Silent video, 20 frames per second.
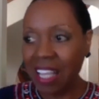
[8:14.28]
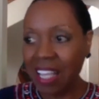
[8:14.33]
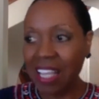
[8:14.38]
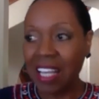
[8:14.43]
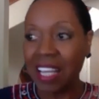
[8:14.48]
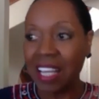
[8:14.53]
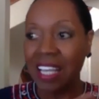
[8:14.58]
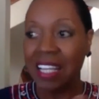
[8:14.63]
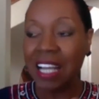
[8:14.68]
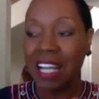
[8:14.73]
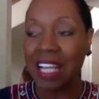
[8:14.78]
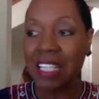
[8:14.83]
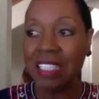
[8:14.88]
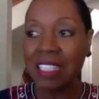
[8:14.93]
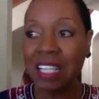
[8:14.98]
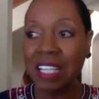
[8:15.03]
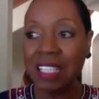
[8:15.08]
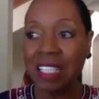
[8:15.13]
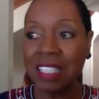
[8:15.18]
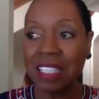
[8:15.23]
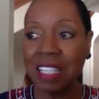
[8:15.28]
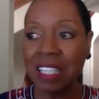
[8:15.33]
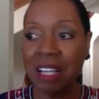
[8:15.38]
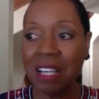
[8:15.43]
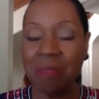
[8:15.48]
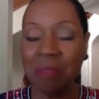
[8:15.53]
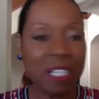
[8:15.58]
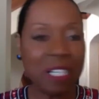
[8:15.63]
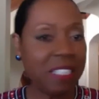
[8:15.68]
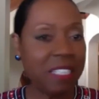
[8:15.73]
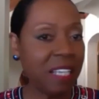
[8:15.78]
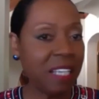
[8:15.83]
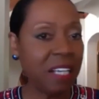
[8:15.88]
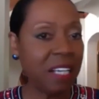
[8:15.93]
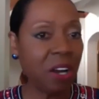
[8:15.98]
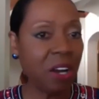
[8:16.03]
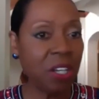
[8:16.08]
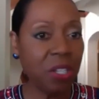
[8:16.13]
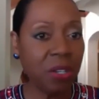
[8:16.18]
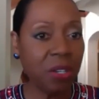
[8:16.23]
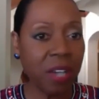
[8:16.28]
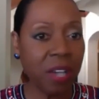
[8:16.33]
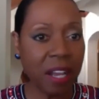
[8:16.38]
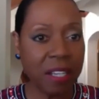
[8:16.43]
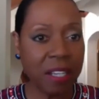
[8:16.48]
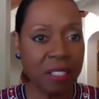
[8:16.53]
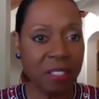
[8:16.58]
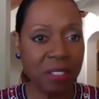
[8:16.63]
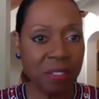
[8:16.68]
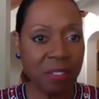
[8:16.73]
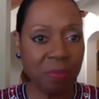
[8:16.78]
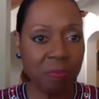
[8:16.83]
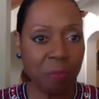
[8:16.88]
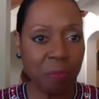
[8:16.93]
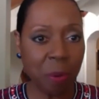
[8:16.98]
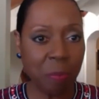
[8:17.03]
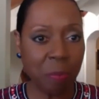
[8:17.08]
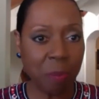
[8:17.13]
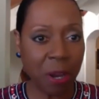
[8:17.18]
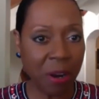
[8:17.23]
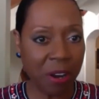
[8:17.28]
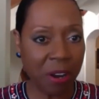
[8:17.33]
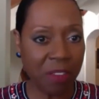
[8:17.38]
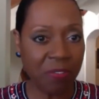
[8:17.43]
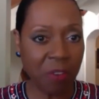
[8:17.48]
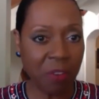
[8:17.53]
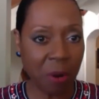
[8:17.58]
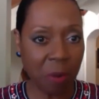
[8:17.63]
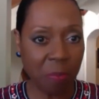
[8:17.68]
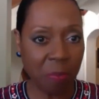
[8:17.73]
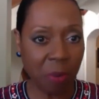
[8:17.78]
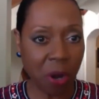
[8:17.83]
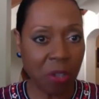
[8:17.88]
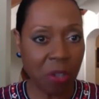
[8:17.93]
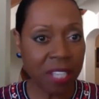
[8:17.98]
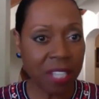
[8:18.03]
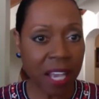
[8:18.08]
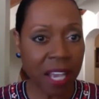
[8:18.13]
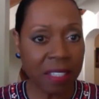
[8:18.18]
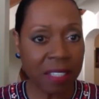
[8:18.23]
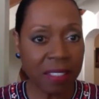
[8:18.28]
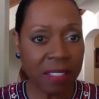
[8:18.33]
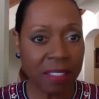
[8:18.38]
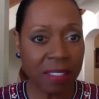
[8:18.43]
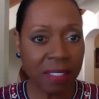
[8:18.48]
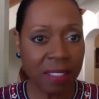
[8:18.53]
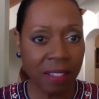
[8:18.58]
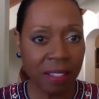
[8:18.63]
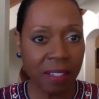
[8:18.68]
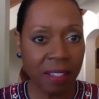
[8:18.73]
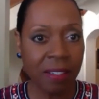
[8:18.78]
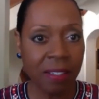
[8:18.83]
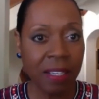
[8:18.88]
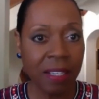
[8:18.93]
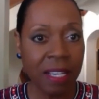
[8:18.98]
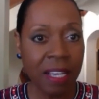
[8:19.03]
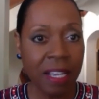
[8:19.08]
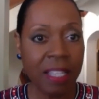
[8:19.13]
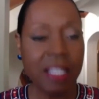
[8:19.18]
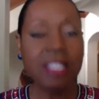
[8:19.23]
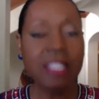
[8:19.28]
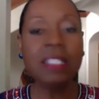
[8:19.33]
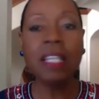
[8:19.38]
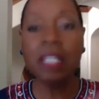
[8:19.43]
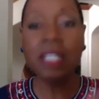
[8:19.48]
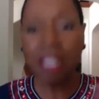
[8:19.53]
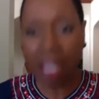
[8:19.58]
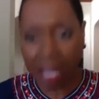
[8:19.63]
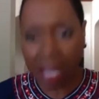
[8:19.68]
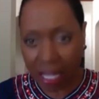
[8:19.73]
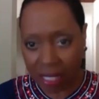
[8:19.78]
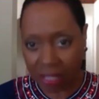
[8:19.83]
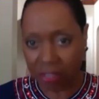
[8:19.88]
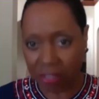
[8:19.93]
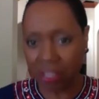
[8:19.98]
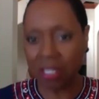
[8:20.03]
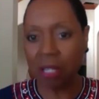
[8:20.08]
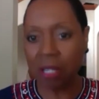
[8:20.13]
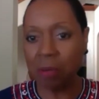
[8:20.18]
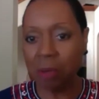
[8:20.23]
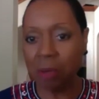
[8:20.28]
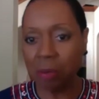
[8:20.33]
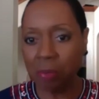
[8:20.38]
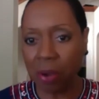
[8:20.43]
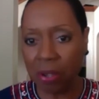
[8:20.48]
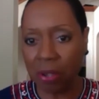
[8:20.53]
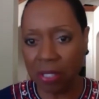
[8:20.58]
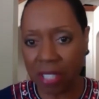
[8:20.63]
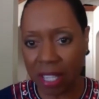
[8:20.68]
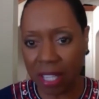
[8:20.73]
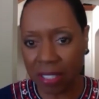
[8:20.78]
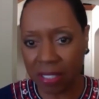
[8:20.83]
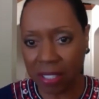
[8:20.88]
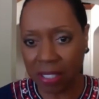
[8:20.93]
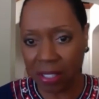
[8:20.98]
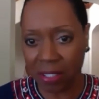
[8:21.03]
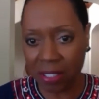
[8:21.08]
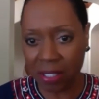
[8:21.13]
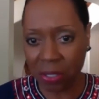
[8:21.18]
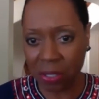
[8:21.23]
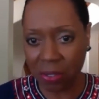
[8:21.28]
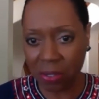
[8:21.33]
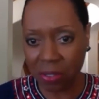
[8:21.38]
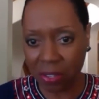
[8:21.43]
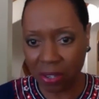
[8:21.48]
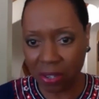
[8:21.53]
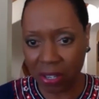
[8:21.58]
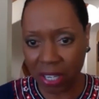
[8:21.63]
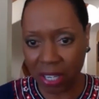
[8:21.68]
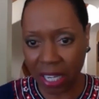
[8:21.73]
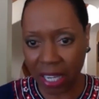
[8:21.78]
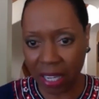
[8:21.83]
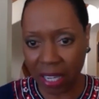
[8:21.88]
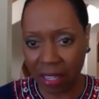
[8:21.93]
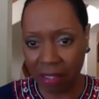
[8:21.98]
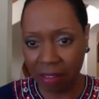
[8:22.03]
And I said to them, I said, are you guys preparing for a protest? And they said, yeah, there's going to be a protest here at 2:30.